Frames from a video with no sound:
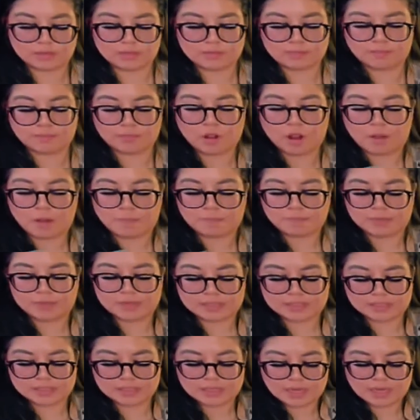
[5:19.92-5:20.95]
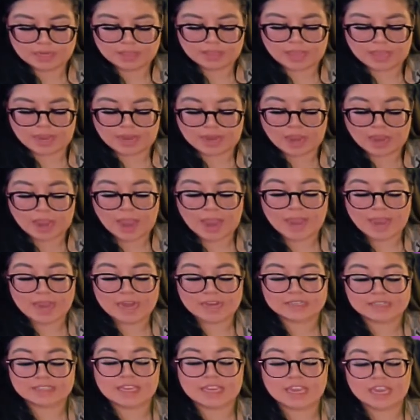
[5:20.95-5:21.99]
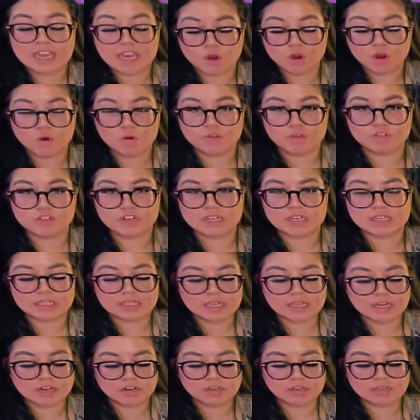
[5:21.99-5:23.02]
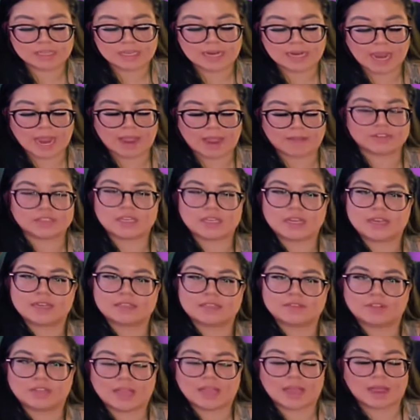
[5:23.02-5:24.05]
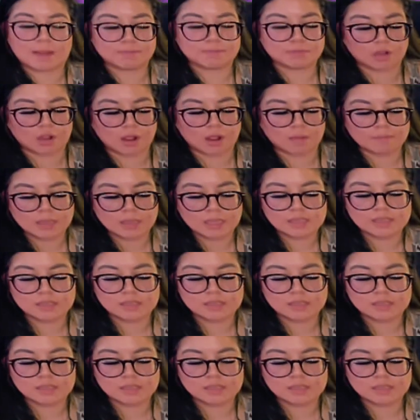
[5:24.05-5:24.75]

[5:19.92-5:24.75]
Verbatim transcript: pop this thing. It is huge. It's literally like half the size of a laptop.